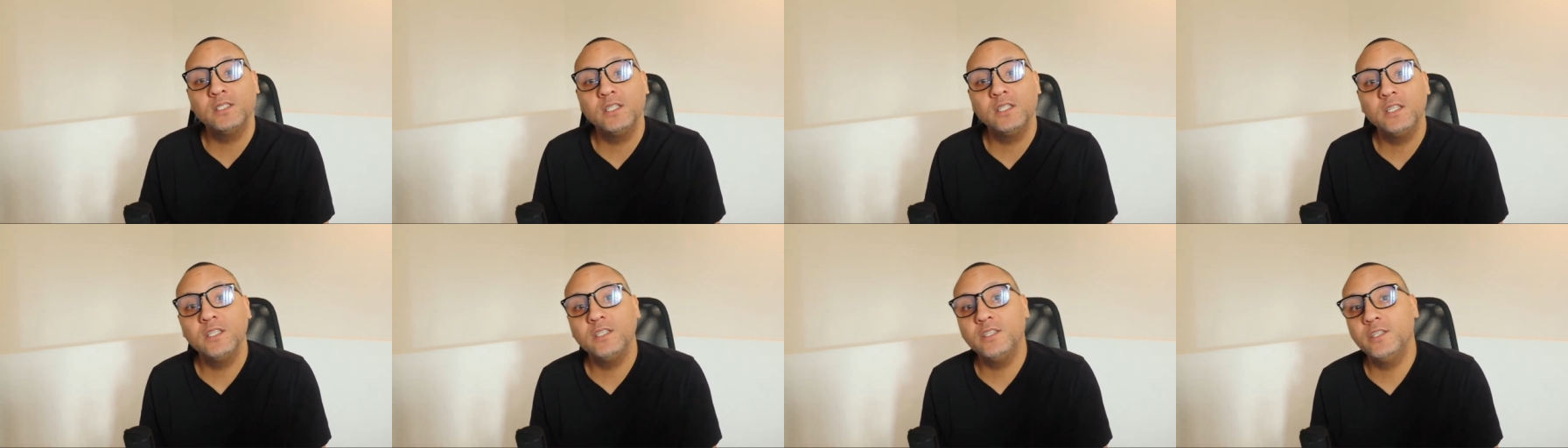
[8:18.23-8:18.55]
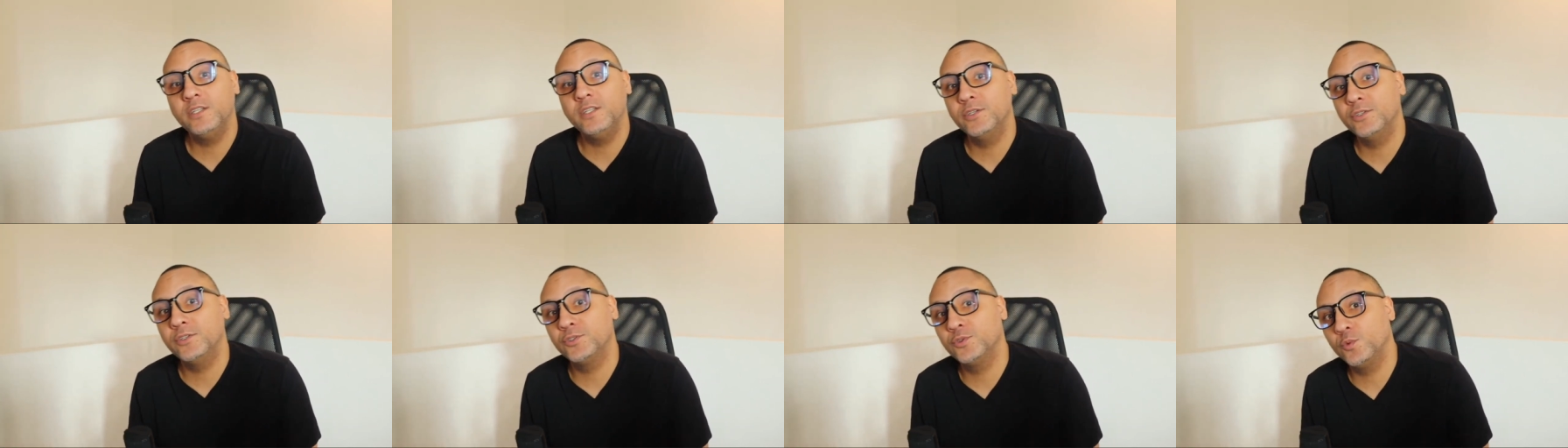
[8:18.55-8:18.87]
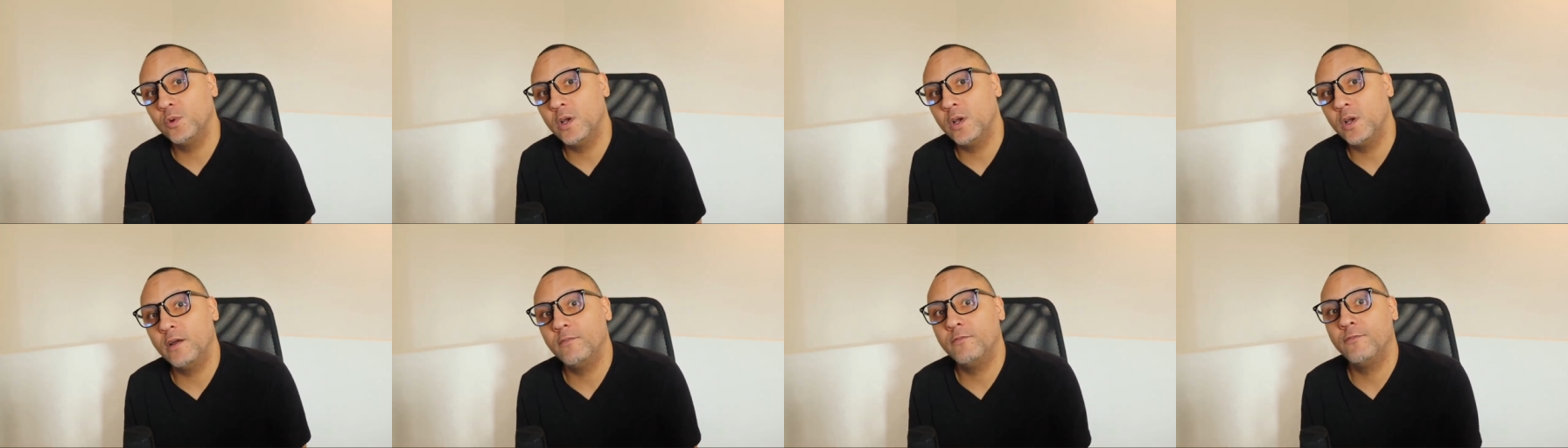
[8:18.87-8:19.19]
years you will
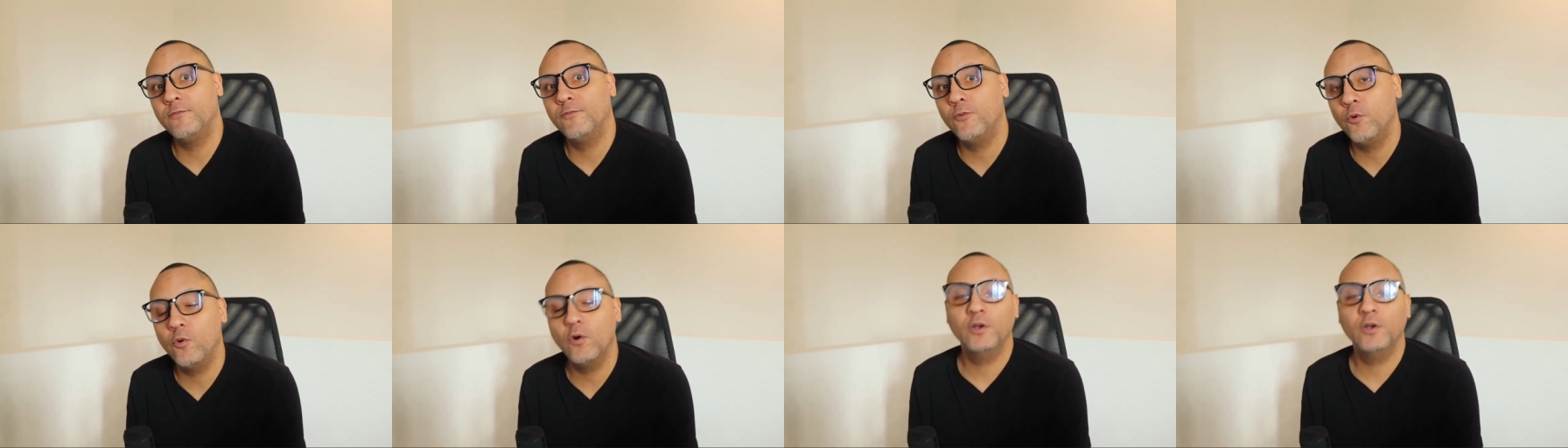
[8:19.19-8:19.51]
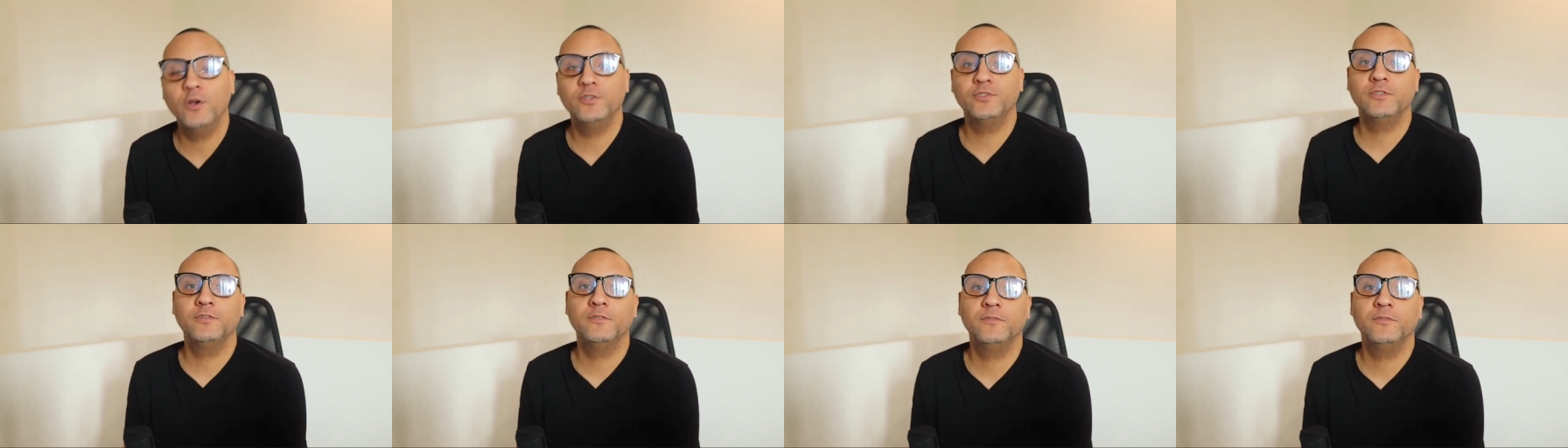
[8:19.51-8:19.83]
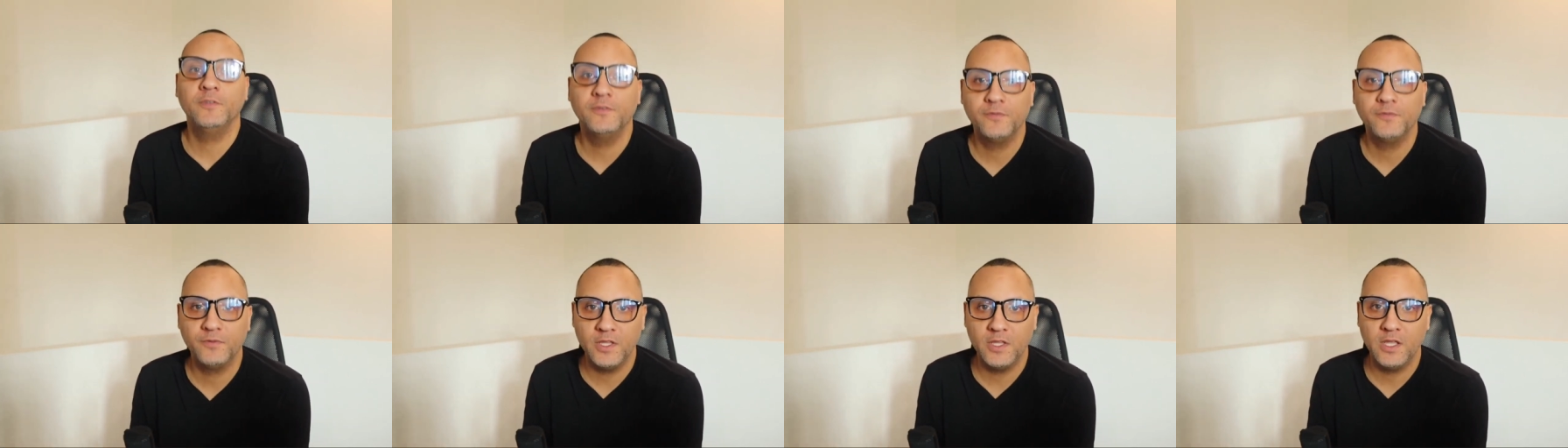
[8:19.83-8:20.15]
have four hundred and
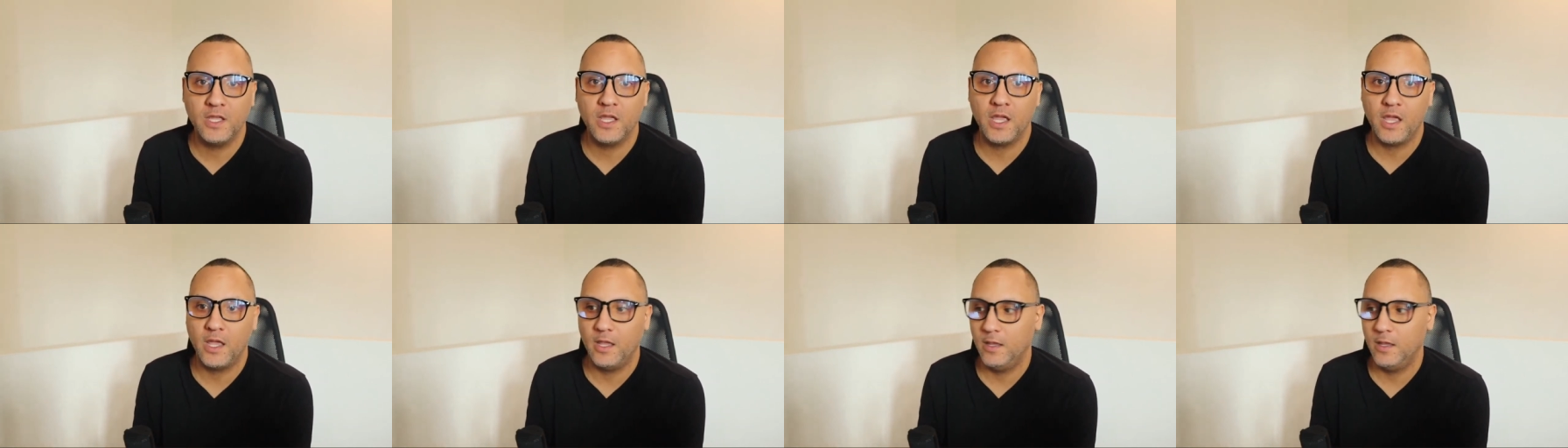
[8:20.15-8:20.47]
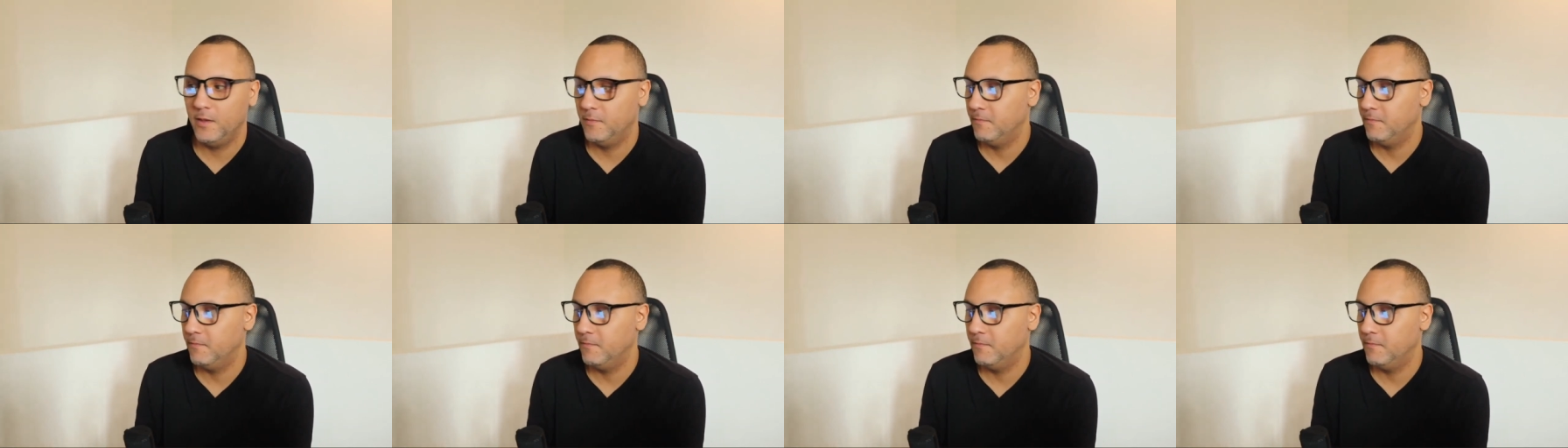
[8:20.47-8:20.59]
fifty k.